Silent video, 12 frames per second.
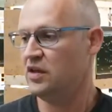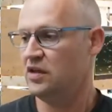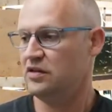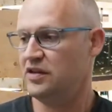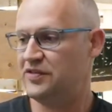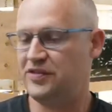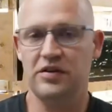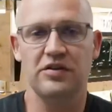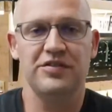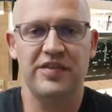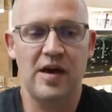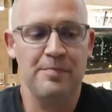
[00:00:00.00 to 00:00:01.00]
Let's see here.
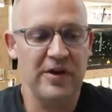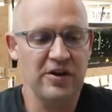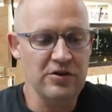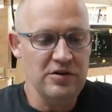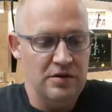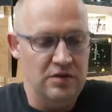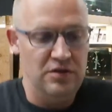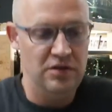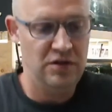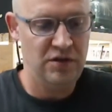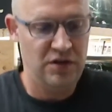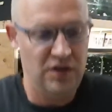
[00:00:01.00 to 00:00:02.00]
Is that better?
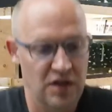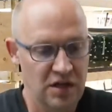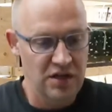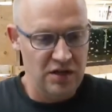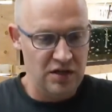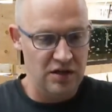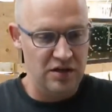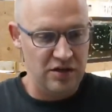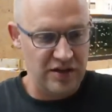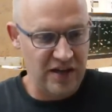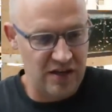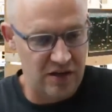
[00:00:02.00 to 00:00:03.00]

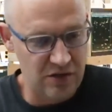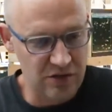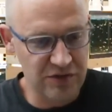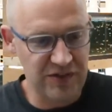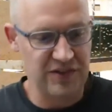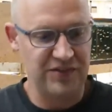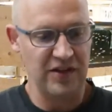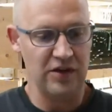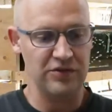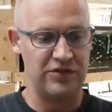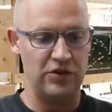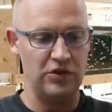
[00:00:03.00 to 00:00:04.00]
Okay, looks like
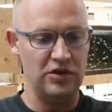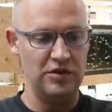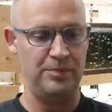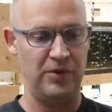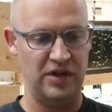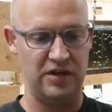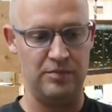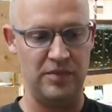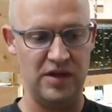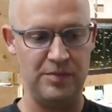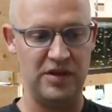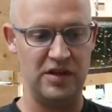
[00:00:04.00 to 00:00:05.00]
sounds good, but
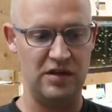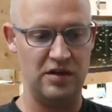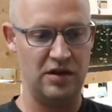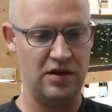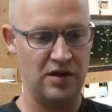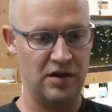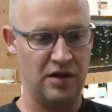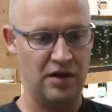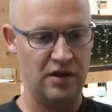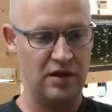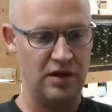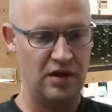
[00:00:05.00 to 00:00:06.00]
maybe
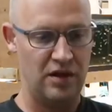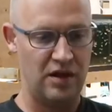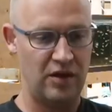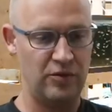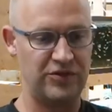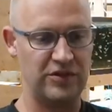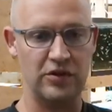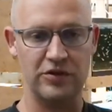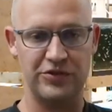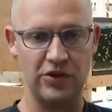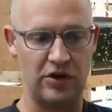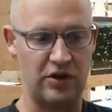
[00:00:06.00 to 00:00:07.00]
I was a little
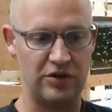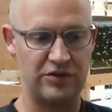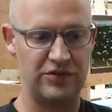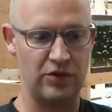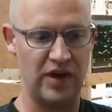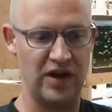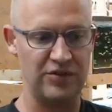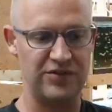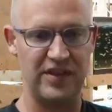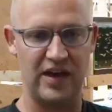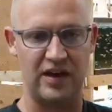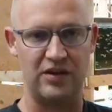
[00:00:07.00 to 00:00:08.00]
dark. So how's
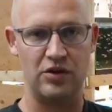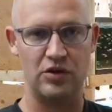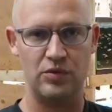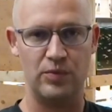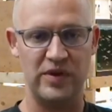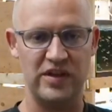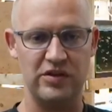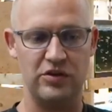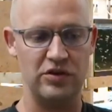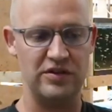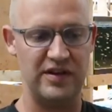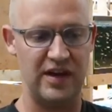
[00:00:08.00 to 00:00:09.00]
that? Are we
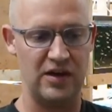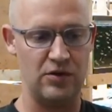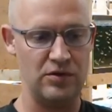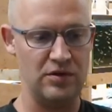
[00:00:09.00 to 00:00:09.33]
good now?